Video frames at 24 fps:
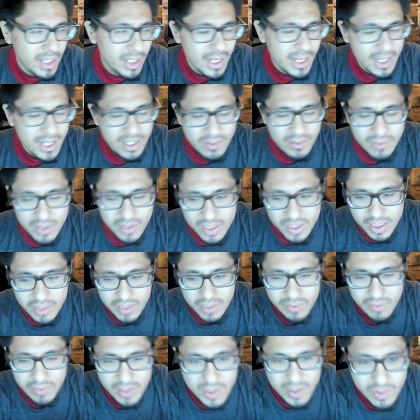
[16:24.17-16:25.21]
I never did
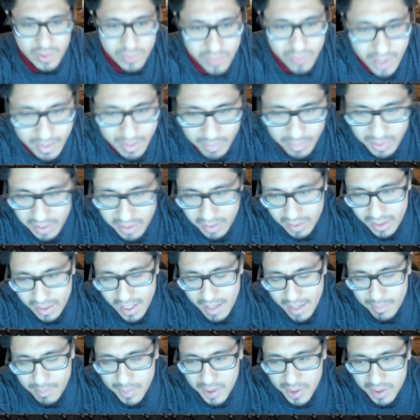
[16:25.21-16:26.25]
finish
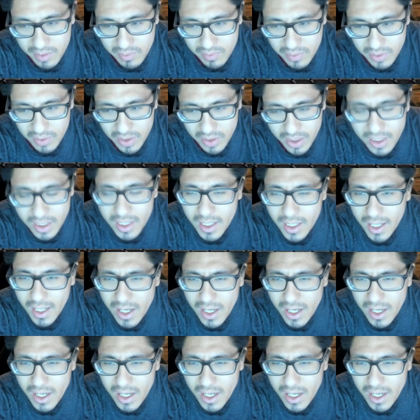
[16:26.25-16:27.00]
Library of Ruina.